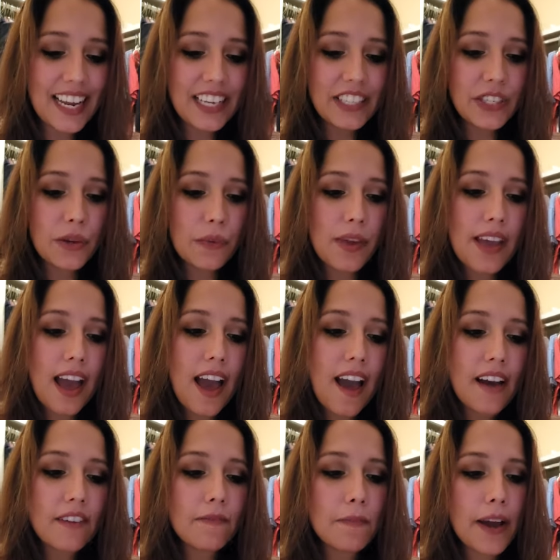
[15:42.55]
So we
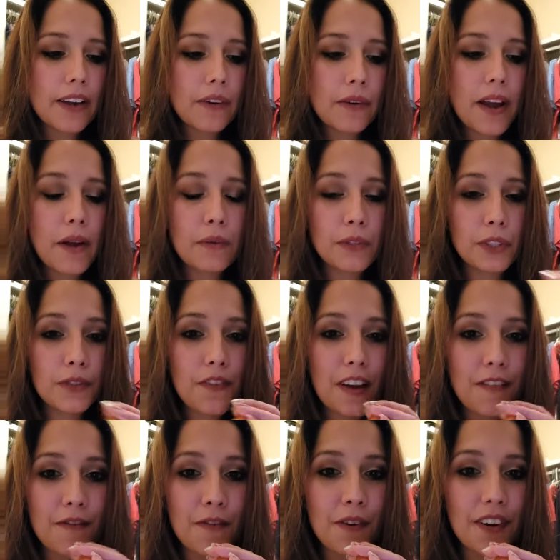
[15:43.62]
have Baccarat Rouge
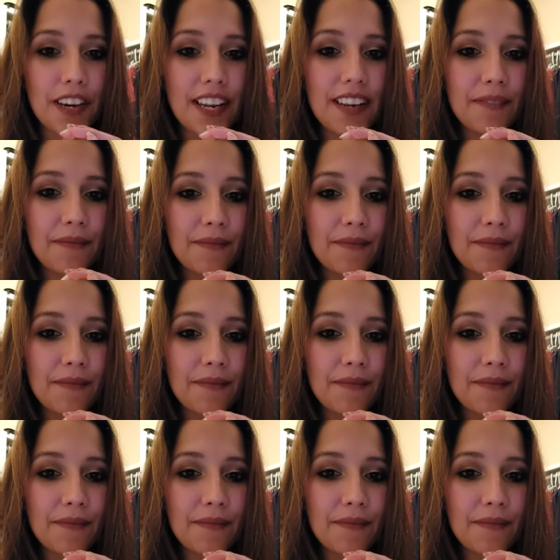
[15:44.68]
five forty.